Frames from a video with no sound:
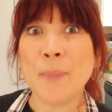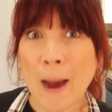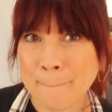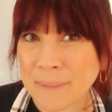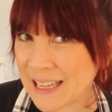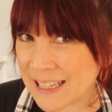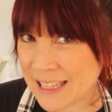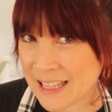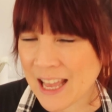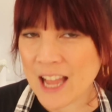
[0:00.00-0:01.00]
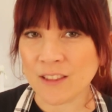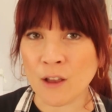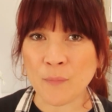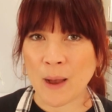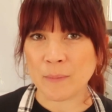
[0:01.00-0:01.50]
pumpkin-y. I
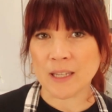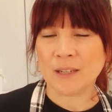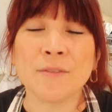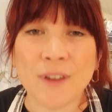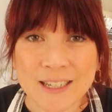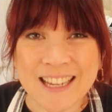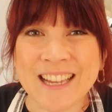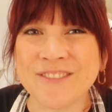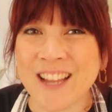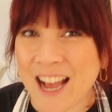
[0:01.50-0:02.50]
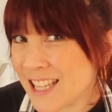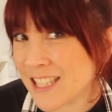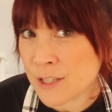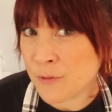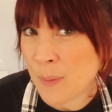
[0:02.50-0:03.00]
love pumpkin. In fact, I have
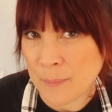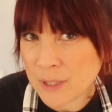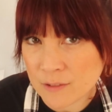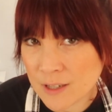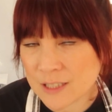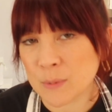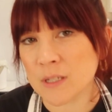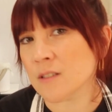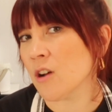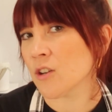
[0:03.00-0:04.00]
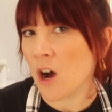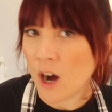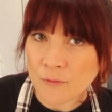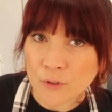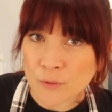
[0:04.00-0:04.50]
tons of pumpkin recipes on
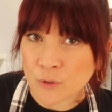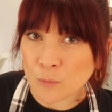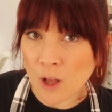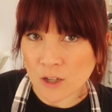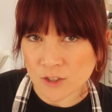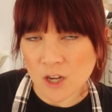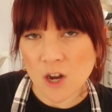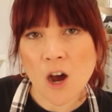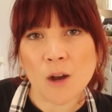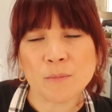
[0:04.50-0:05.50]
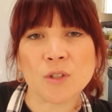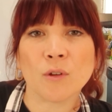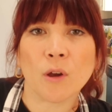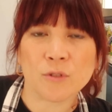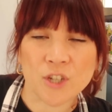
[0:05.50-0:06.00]
hotforfoodblog.com, so
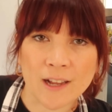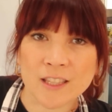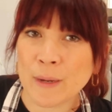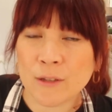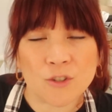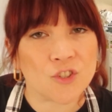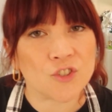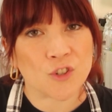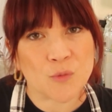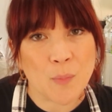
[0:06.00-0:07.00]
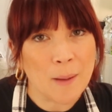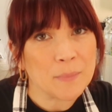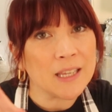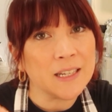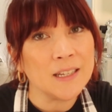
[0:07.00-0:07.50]
go check them out. You just search
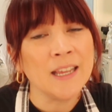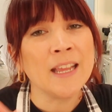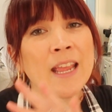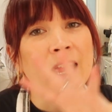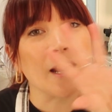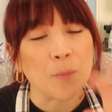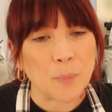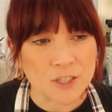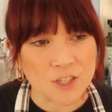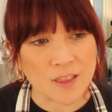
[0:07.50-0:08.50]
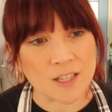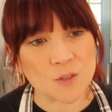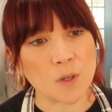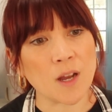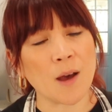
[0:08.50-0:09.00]
pumpkin and a bunch of
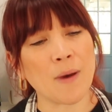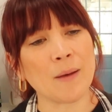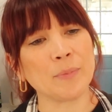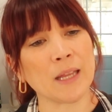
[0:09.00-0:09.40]
things will come up,